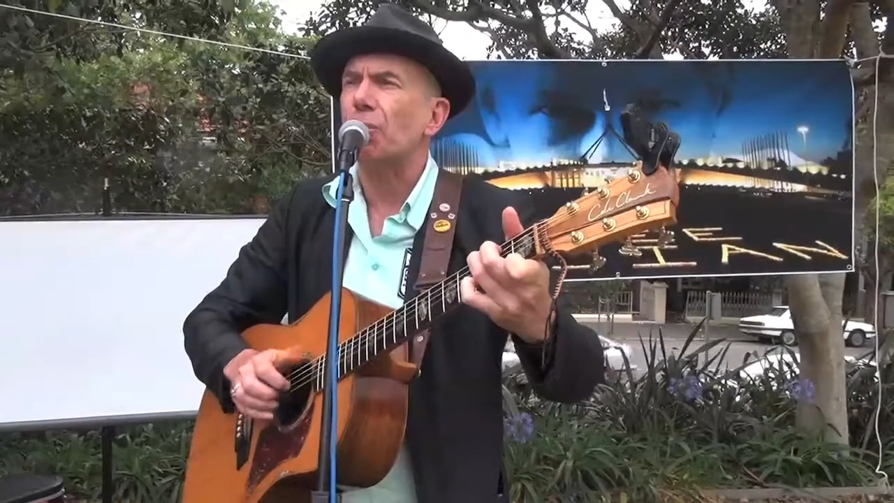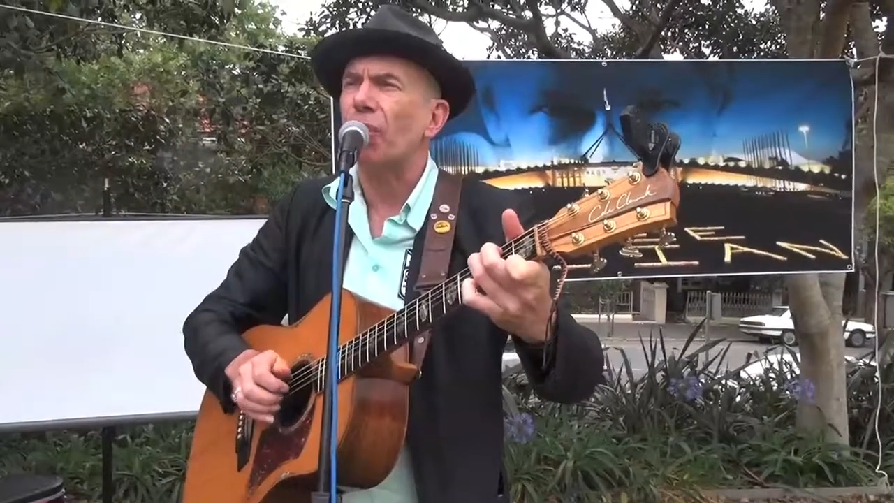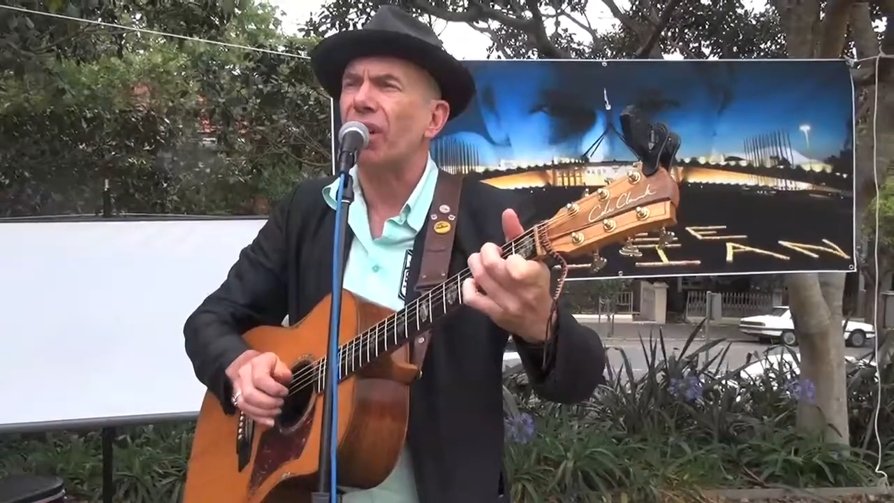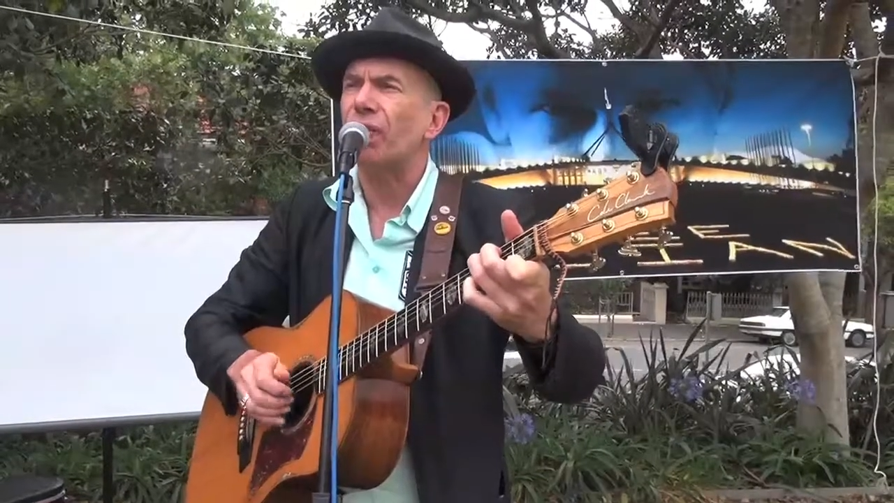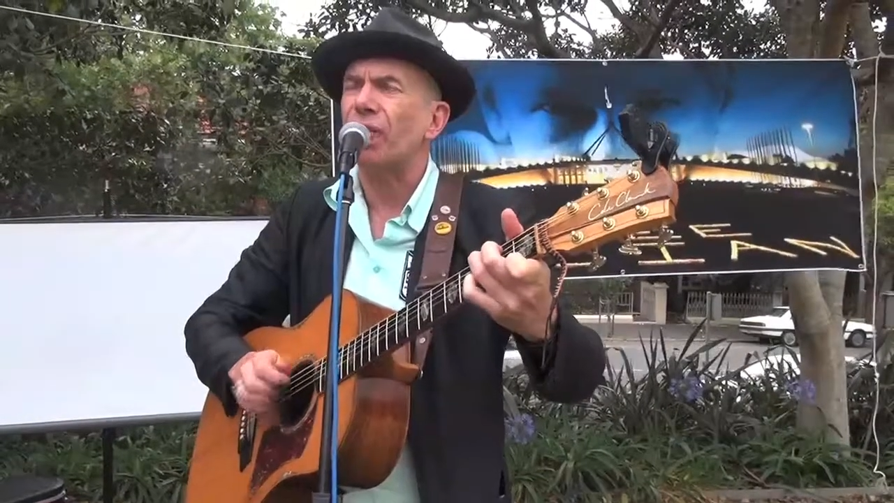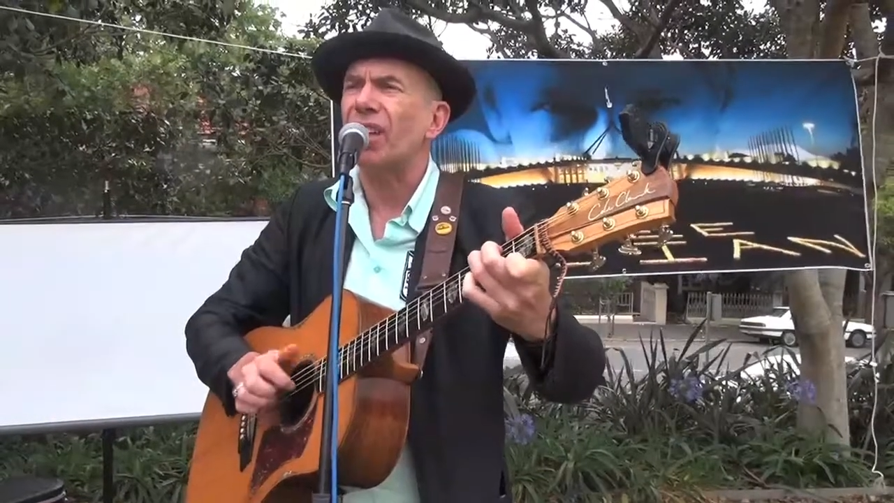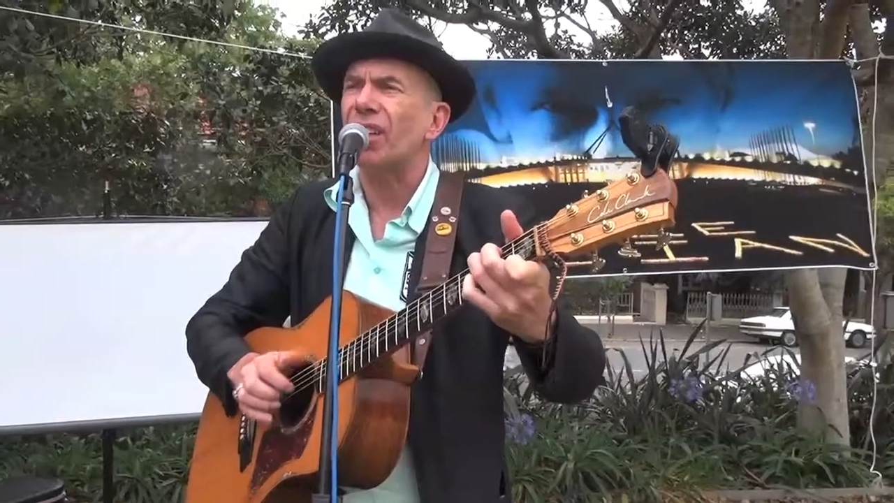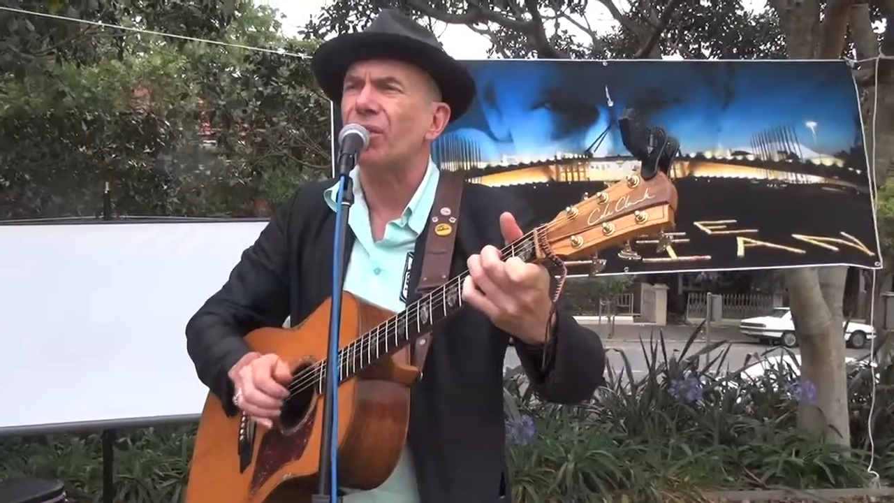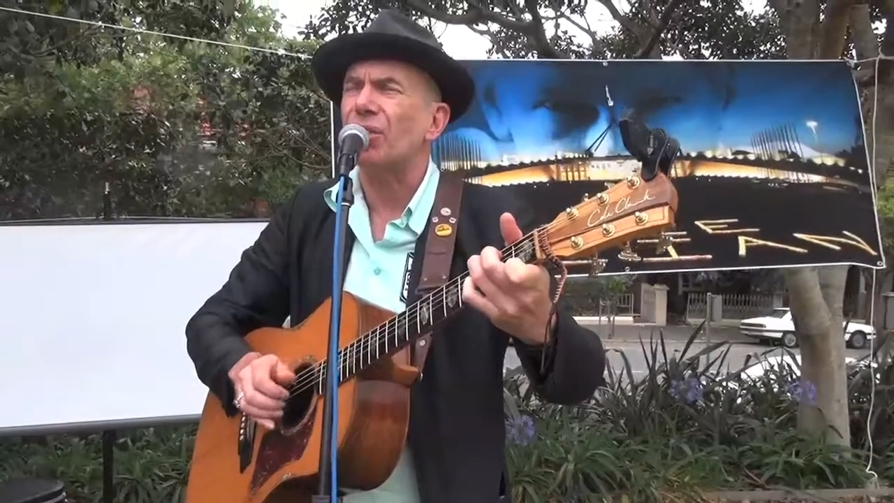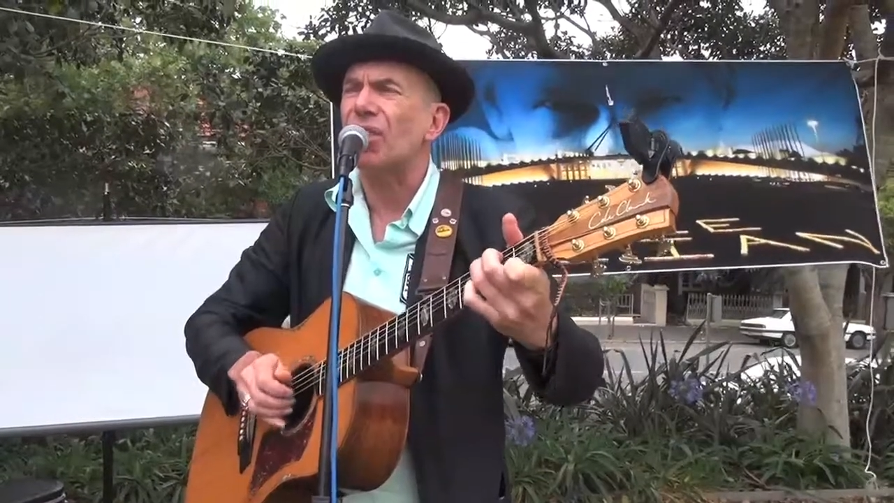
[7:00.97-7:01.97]

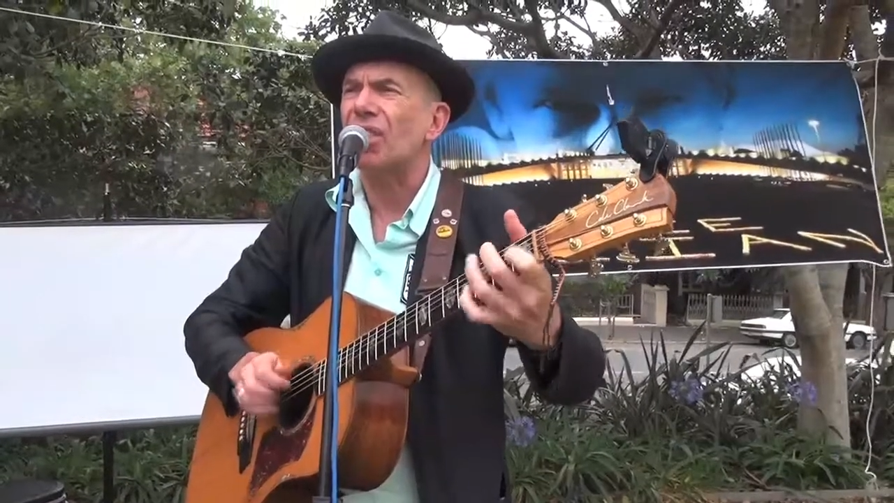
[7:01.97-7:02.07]
Springfield